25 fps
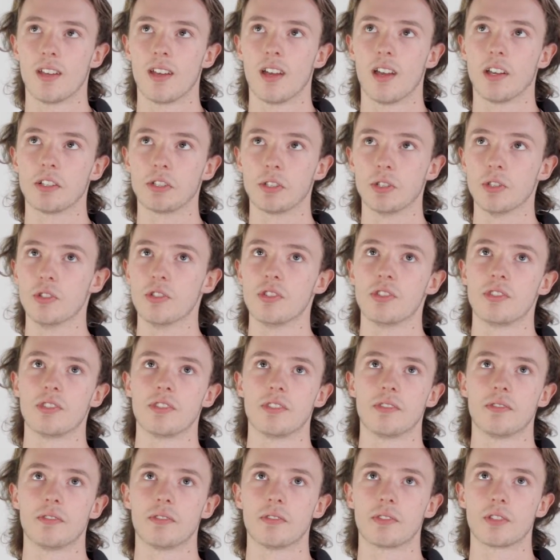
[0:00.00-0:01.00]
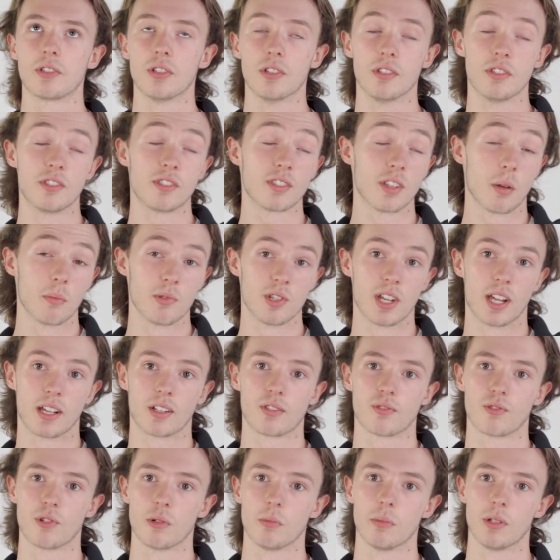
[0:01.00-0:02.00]
a good subject
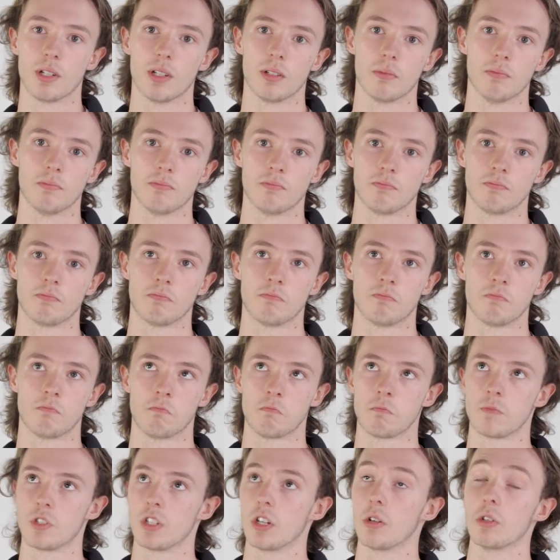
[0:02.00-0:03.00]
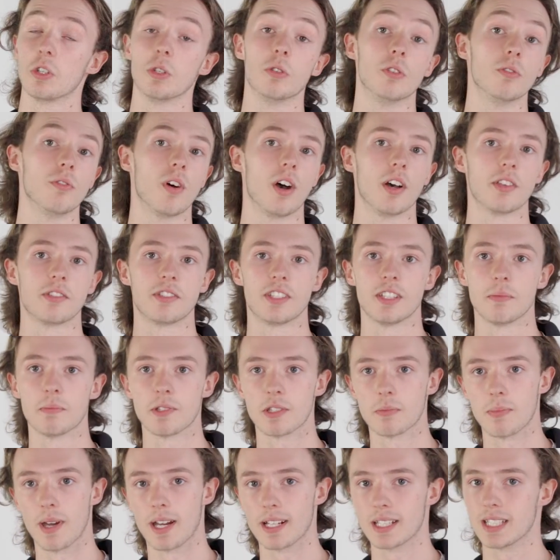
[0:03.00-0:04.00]
from a university
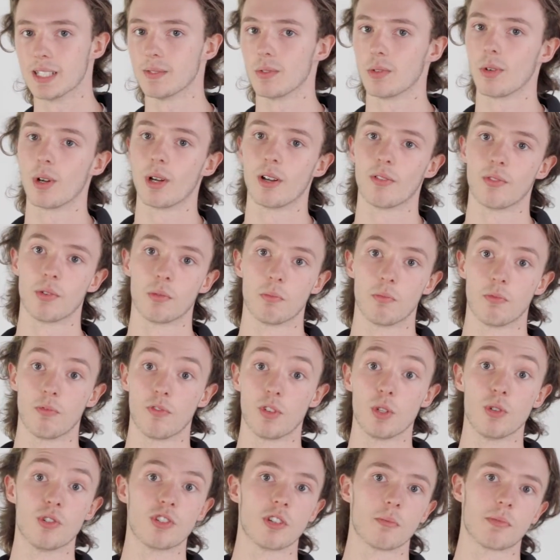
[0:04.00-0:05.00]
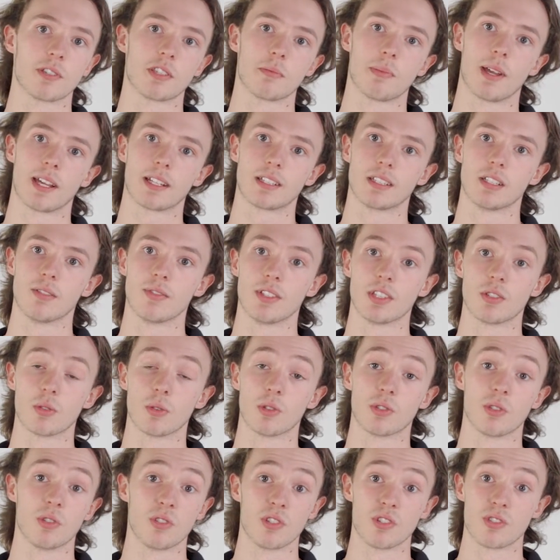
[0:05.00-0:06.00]
perspective or however future perspective, it's
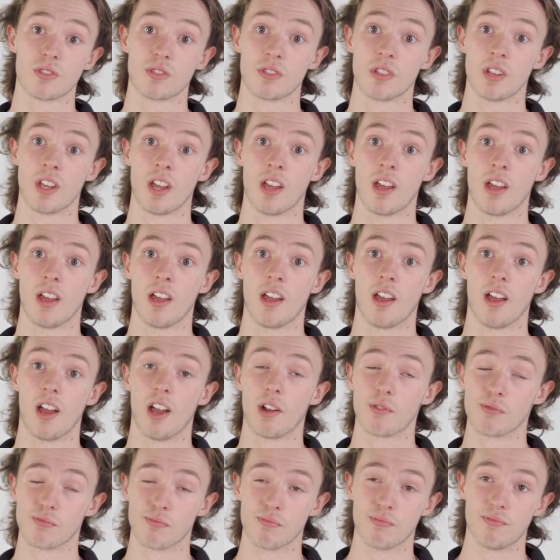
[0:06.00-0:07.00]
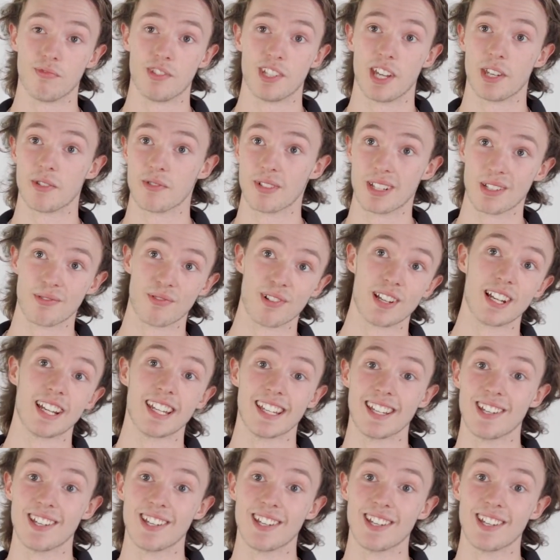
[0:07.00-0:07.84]
also just a genuinely really